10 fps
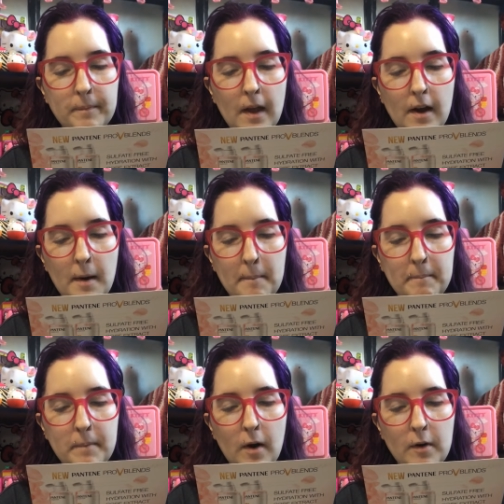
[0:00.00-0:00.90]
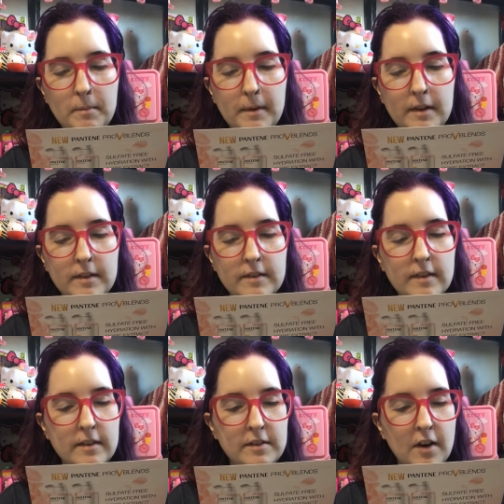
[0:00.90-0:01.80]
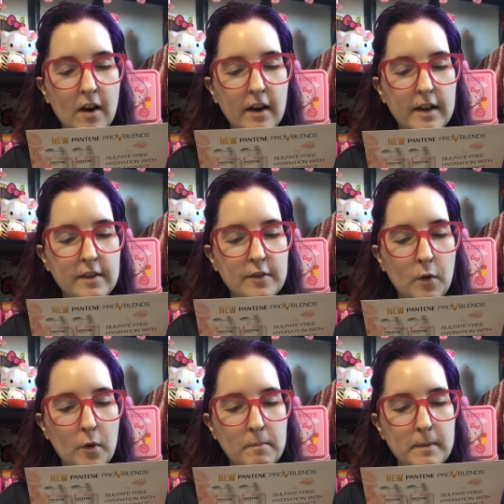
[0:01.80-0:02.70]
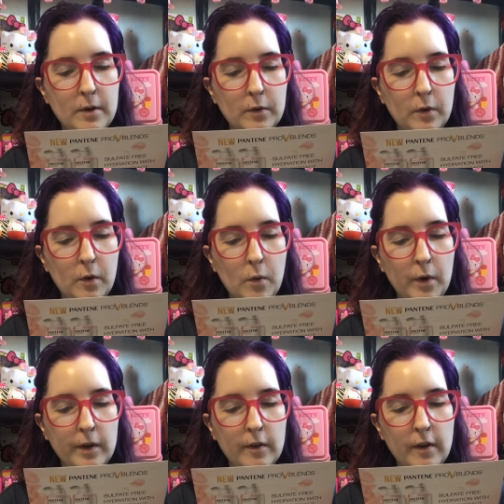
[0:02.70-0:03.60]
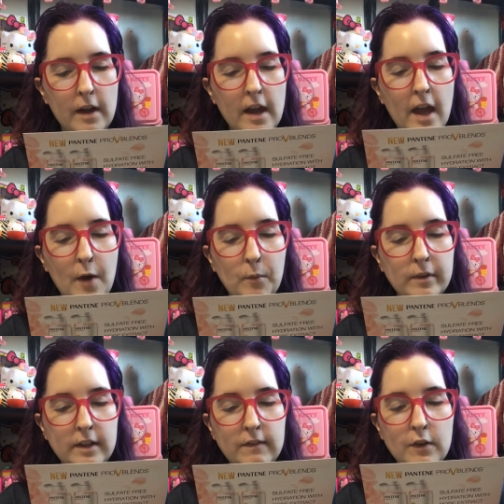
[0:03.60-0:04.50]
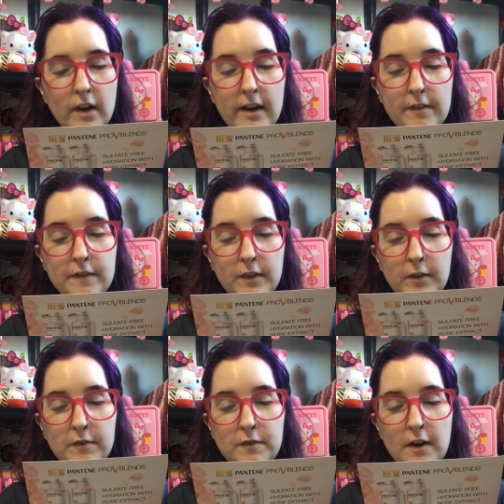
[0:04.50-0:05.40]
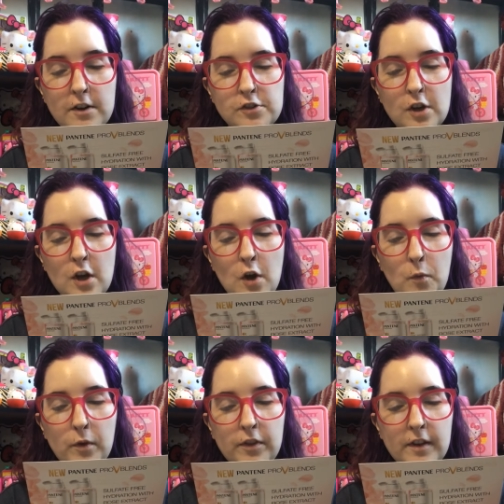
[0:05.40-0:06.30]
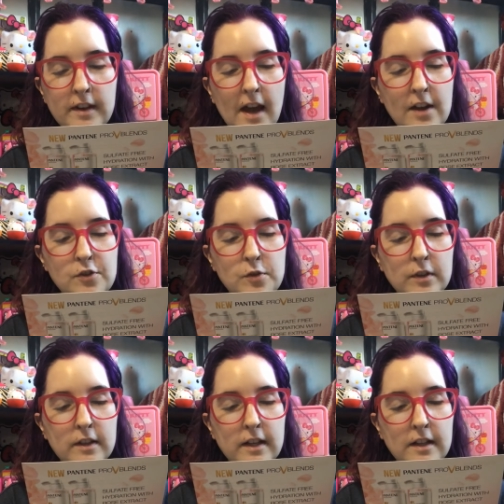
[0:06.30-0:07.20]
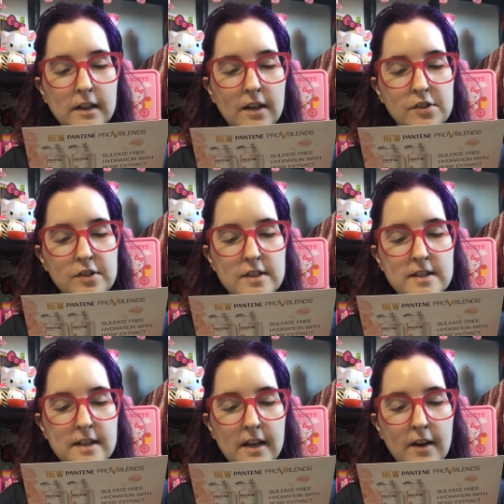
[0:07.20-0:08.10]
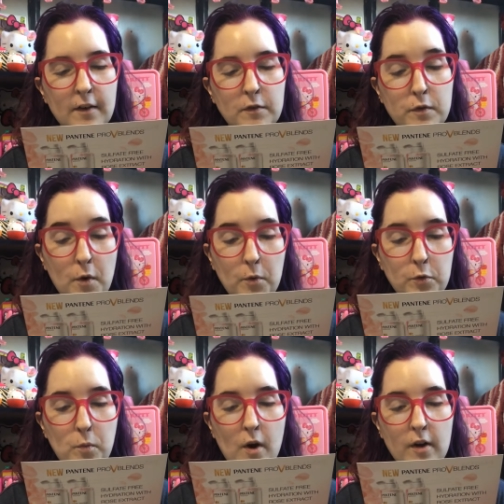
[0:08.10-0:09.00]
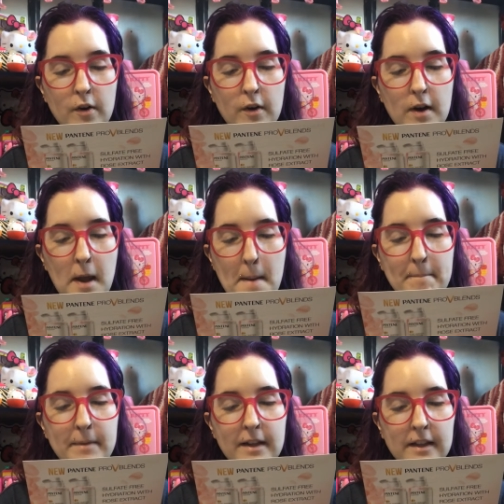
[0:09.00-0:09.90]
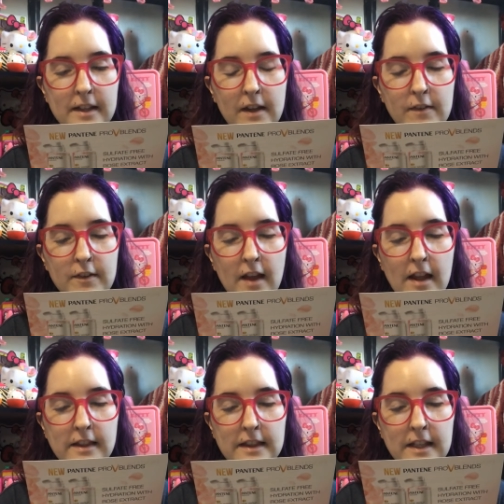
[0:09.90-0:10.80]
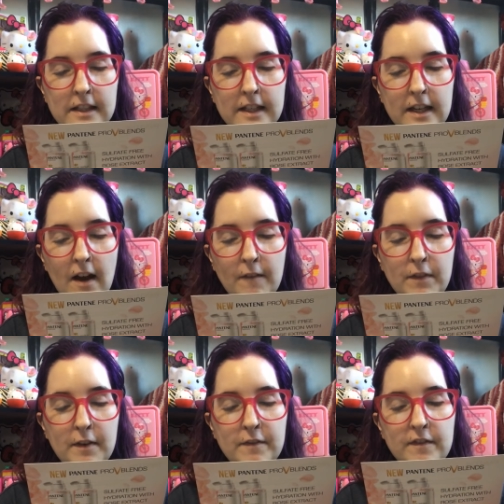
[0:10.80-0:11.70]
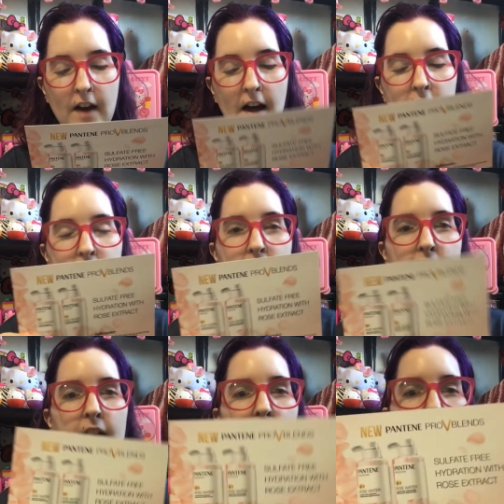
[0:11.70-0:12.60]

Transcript: um, parabens, dyes, or mineral oil and will leave your hair feeling fresh with the naturally luscious scent of rose water, mint leaves, and lily of the valley.